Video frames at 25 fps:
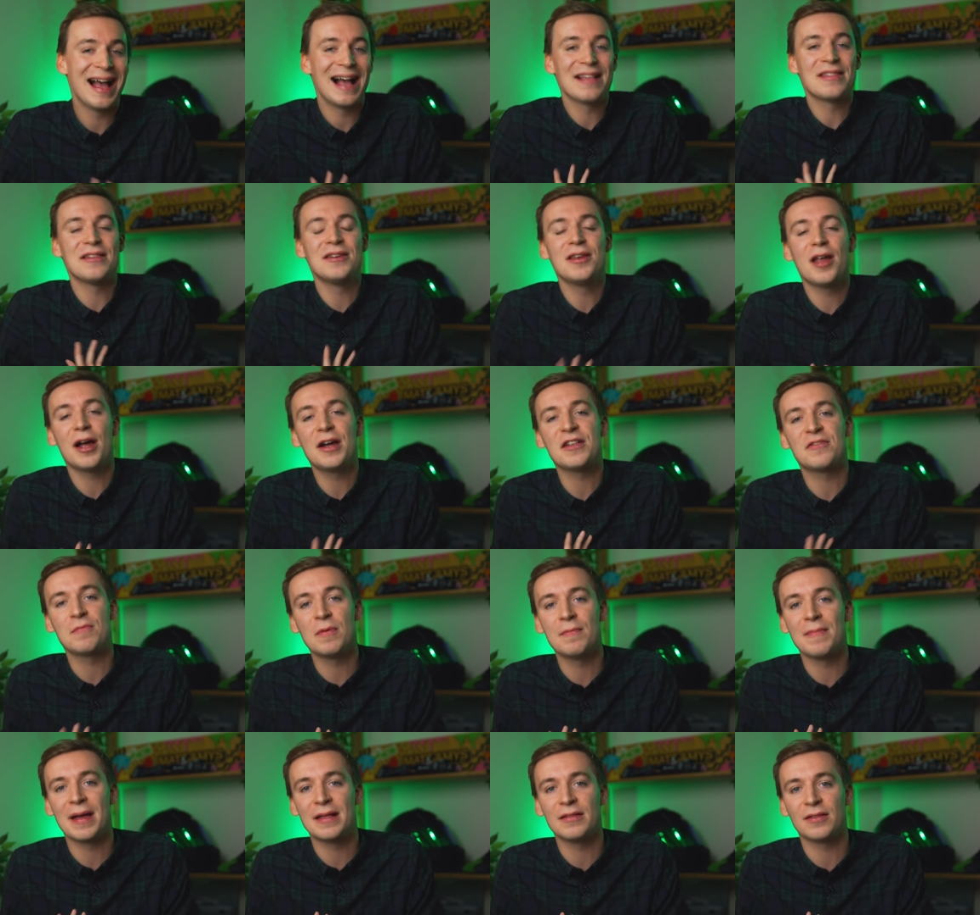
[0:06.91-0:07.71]
as a
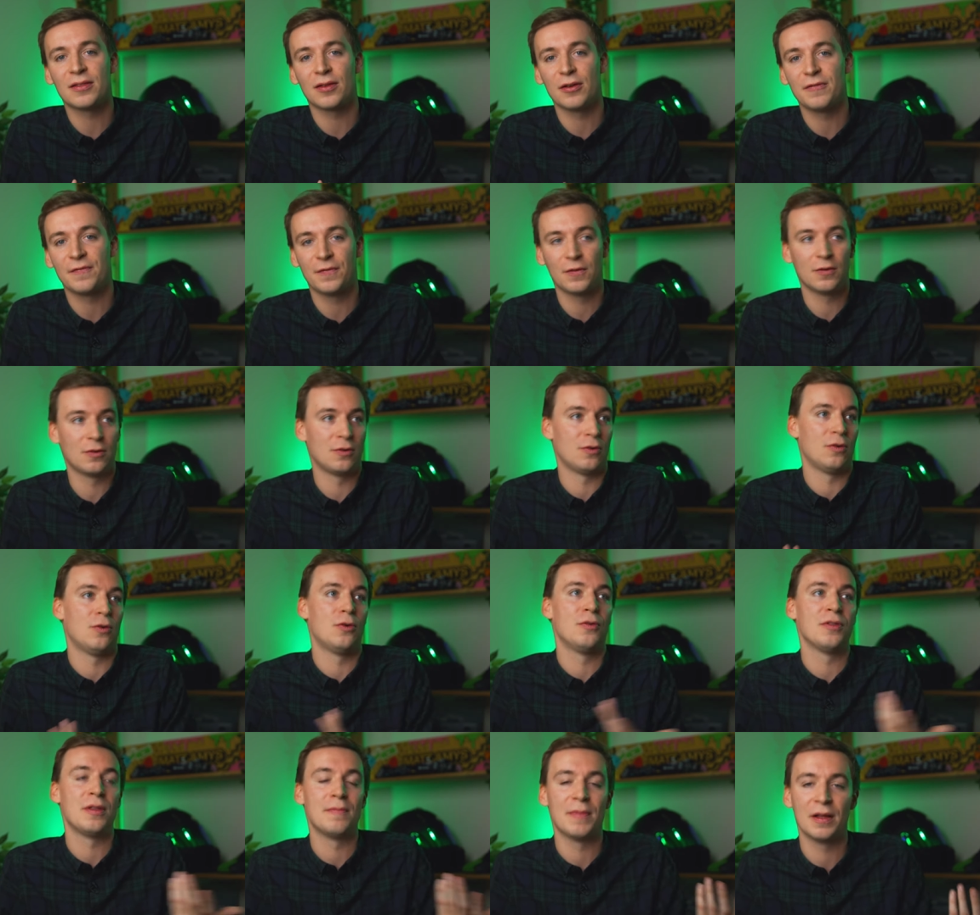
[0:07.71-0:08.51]
nice memento for
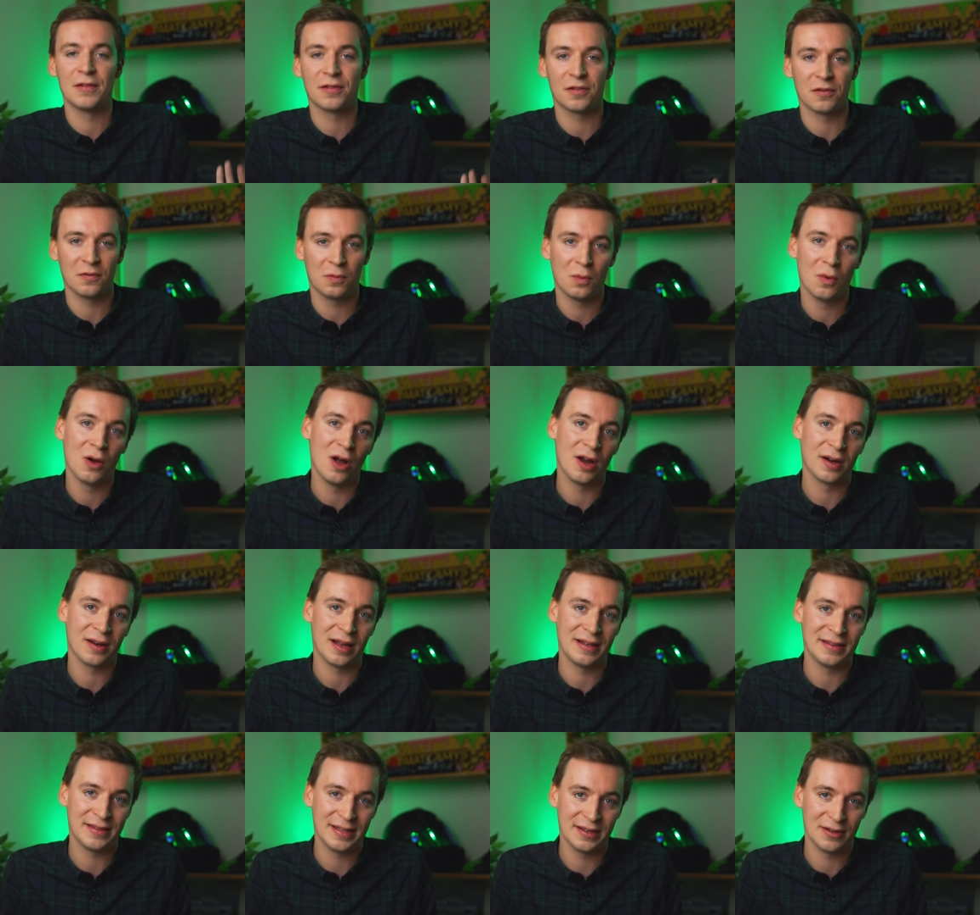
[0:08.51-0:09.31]
all the months of
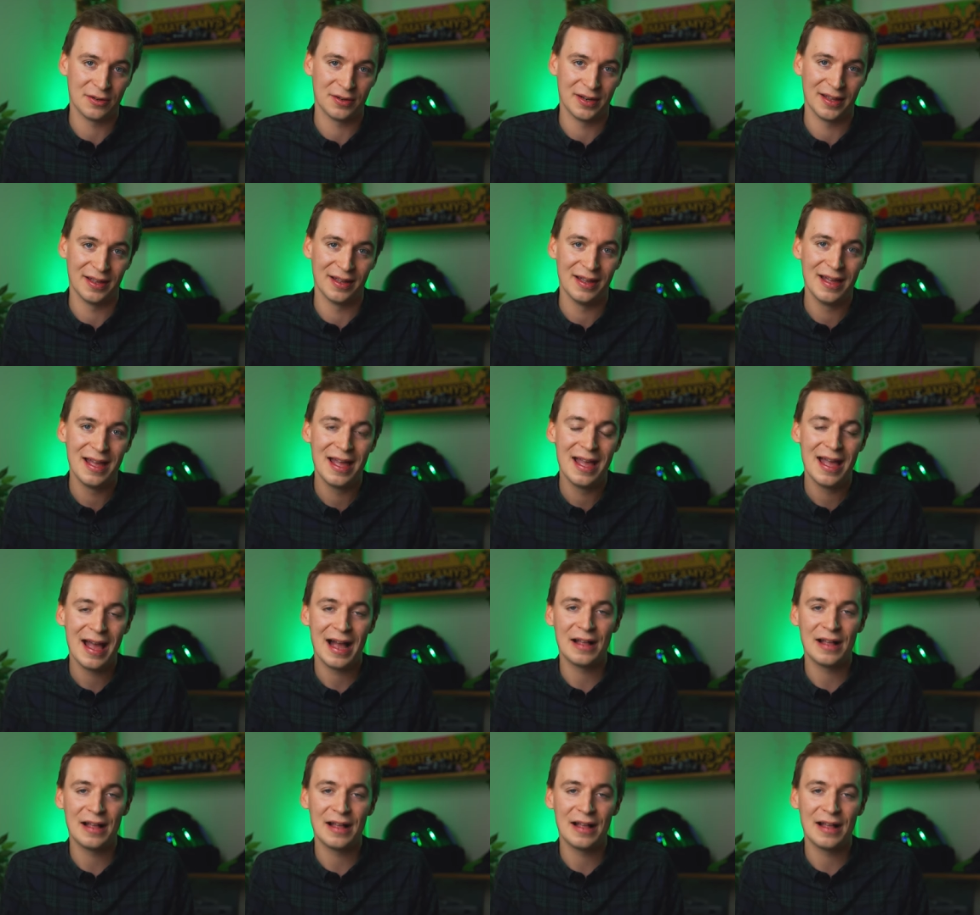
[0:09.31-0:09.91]
work I did on it.